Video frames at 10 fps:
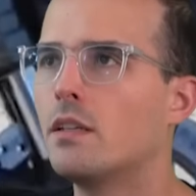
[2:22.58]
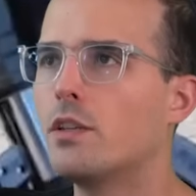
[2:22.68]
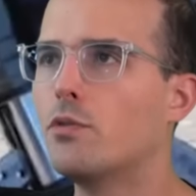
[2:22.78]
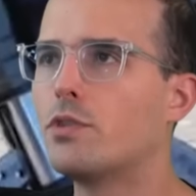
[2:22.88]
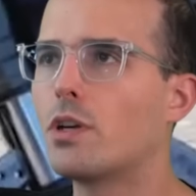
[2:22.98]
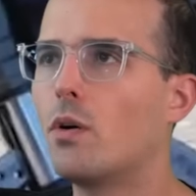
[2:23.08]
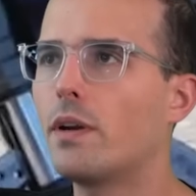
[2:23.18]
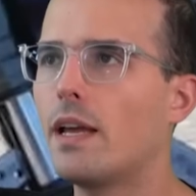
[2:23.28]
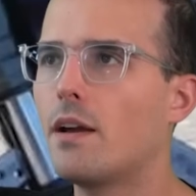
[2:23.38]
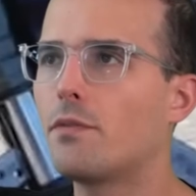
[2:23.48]
you don't
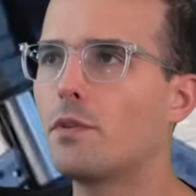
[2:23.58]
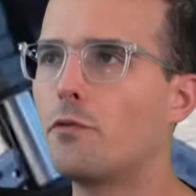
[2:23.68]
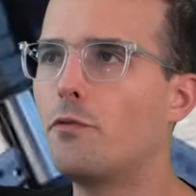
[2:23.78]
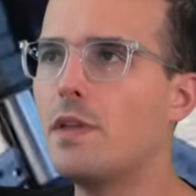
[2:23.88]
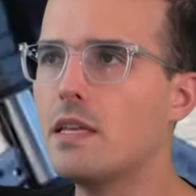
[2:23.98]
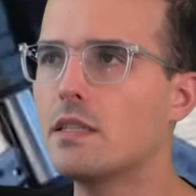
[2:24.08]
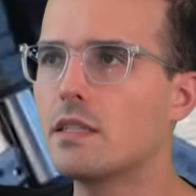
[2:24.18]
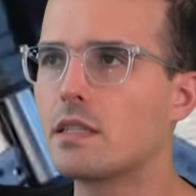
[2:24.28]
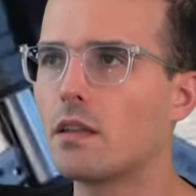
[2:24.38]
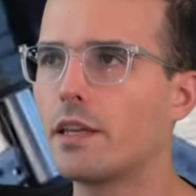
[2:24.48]
have the
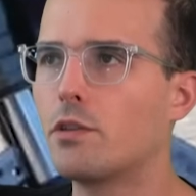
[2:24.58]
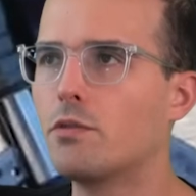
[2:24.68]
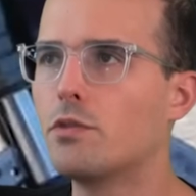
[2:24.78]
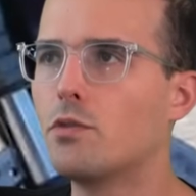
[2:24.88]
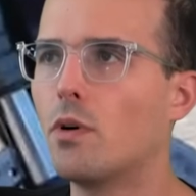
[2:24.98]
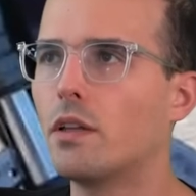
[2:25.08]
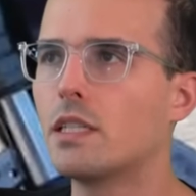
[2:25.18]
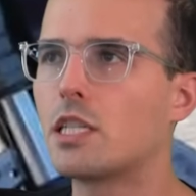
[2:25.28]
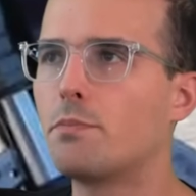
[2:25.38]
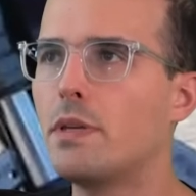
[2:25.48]
fins like you do on the
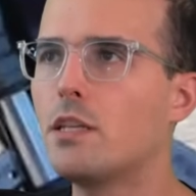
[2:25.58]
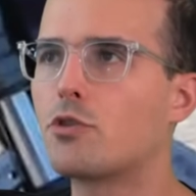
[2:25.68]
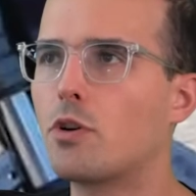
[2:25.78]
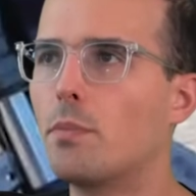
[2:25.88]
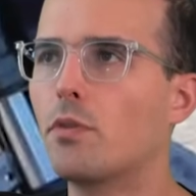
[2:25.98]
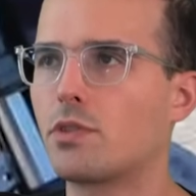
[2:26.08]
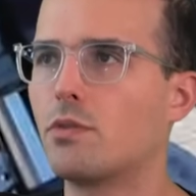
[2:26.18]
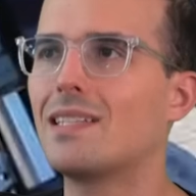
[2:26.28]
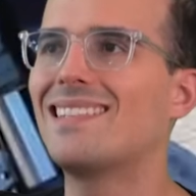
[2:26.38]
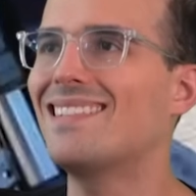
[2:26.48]
Speed Triple, so
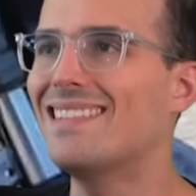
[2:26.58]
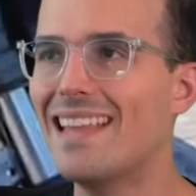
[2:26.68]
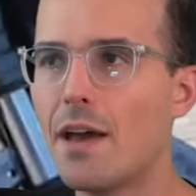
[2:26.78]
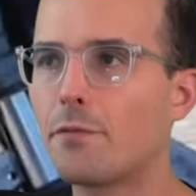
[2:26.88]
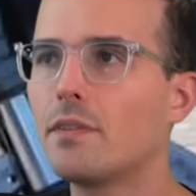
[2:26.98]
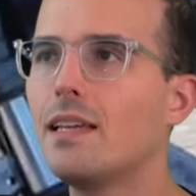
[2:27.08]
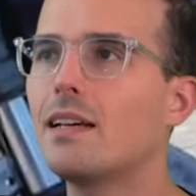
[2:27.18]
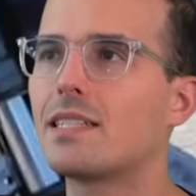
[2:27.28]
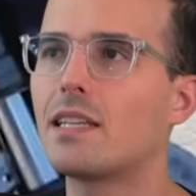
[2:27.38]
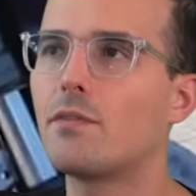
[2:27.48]
this is definitely
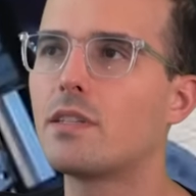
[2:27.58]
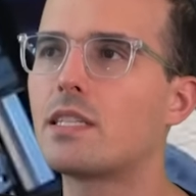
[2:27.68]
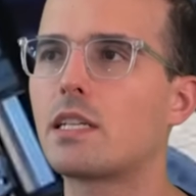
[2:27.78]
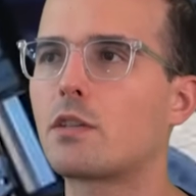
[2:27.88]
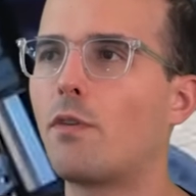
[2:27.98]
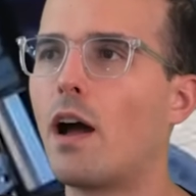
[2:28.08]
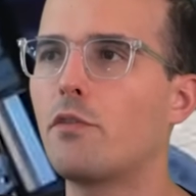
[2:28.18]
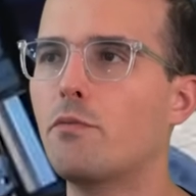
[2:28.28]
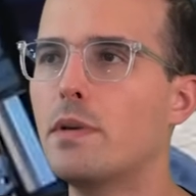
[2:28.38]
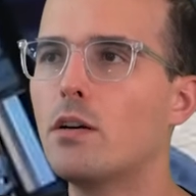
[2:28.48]
a
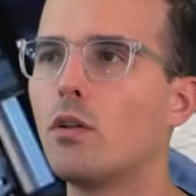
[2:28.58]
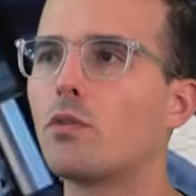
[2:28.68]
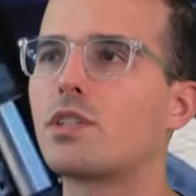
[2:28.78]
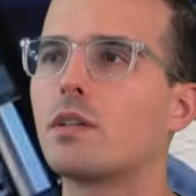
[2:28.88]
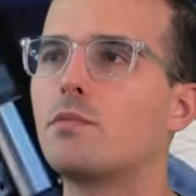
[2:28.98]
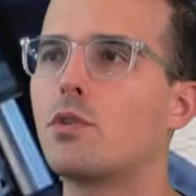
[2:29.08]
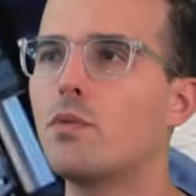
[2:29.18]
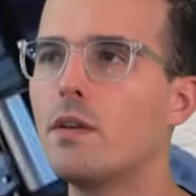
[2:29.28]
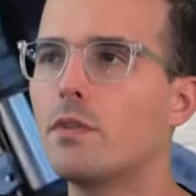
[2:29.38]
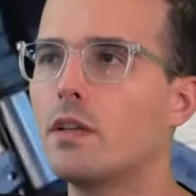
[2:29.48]
765 mil or some
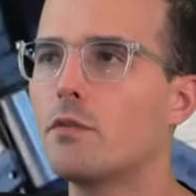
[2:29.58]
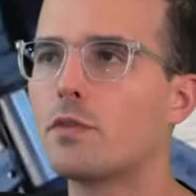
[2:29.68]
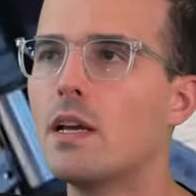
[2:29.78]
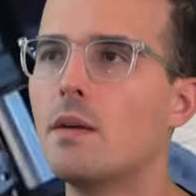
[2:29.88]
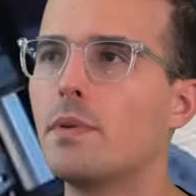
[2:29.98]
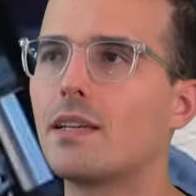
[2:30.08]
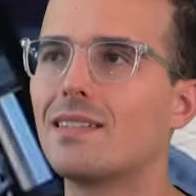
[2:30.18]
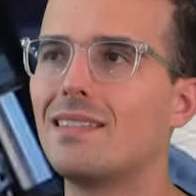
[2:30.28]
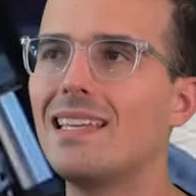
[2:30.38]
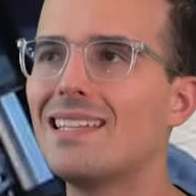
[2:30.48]
derivative,
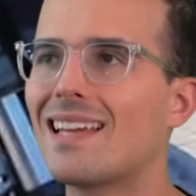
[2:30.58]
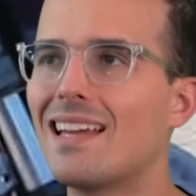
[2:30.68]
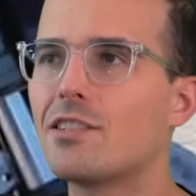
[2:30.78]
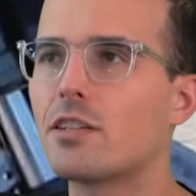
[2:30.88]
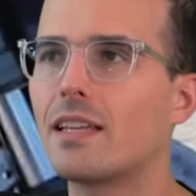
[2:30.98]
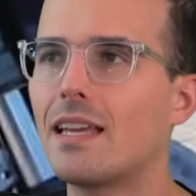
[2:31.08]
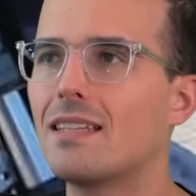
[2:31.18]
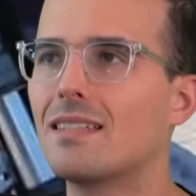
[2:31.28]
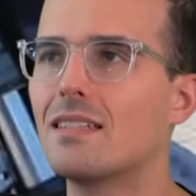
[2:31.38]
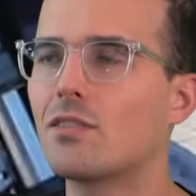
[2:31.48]
because these engine
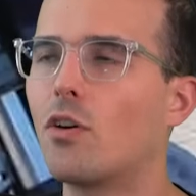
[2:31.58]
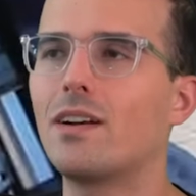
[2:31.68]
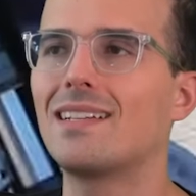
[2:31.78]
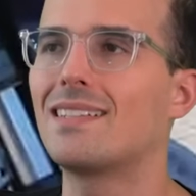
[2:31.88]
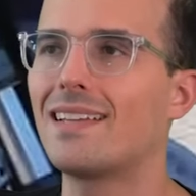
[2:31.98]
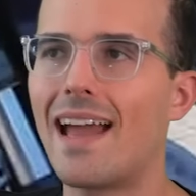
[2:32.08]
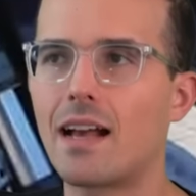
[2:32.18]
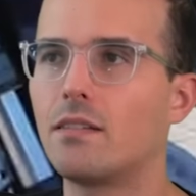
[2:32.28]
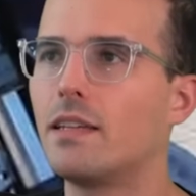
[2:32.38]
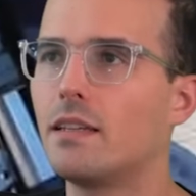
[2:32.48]
cases are
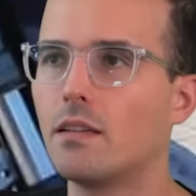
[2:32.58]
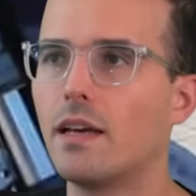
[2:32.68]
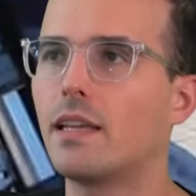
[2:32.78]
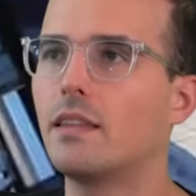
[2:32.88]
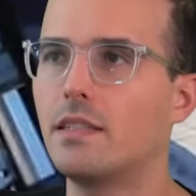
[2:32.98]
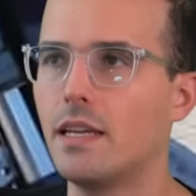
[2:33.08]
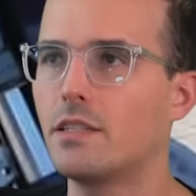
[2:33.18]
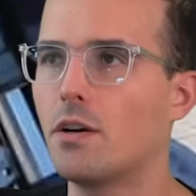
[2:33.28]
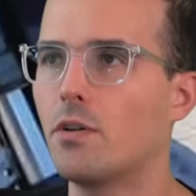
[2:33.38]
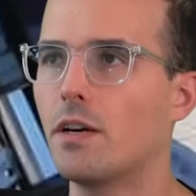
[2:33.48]
exactly like the
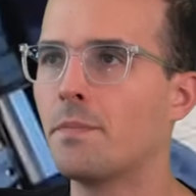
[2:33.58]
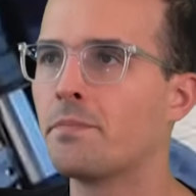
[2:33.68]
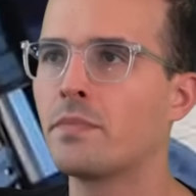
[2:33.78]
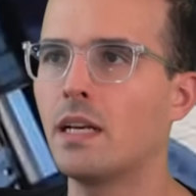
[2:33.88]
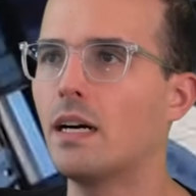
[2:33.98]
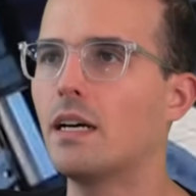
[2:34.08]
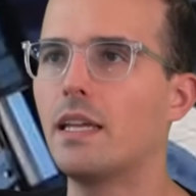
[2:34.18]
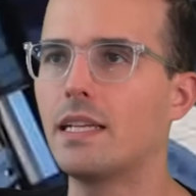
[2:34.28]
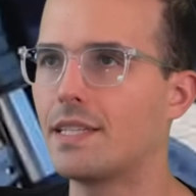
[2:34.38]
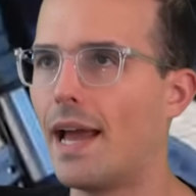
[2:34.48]
Daytona,
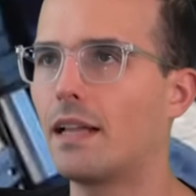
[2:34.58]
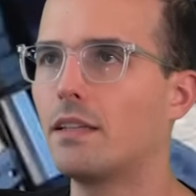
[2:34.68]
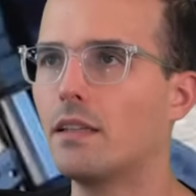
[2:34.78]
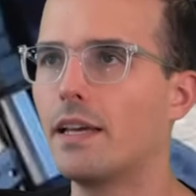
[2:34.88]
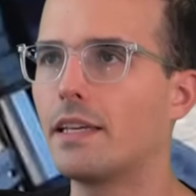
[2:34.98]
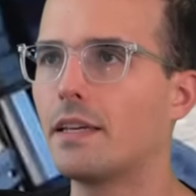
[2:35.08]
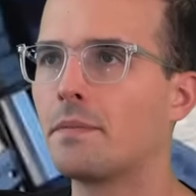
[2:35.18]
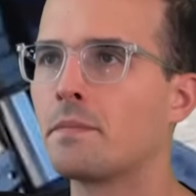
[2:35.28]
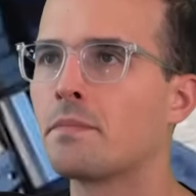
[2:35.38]
exactly like it.